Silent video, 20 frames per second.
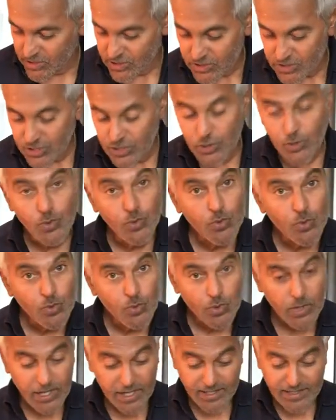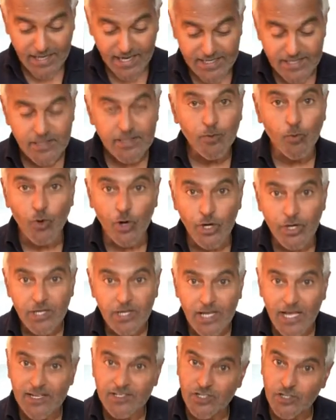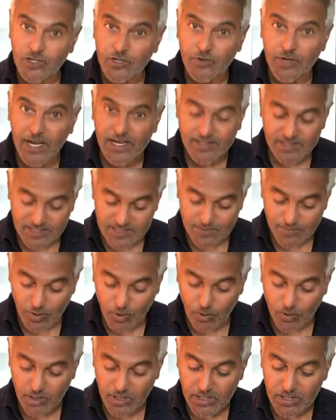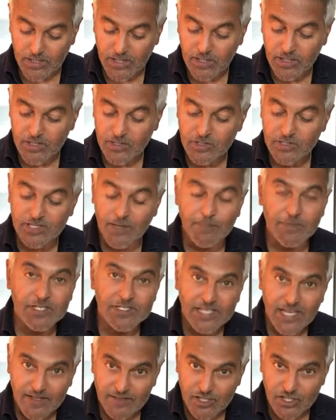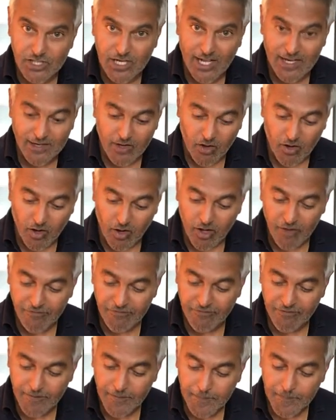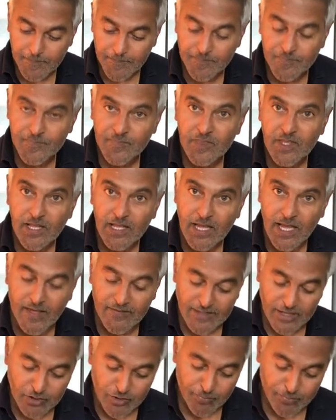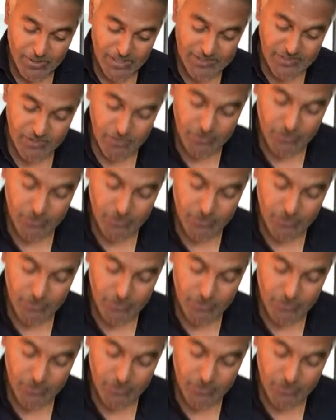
To ignite the wood and to create the smoke, simply take the child lock off, and then you press your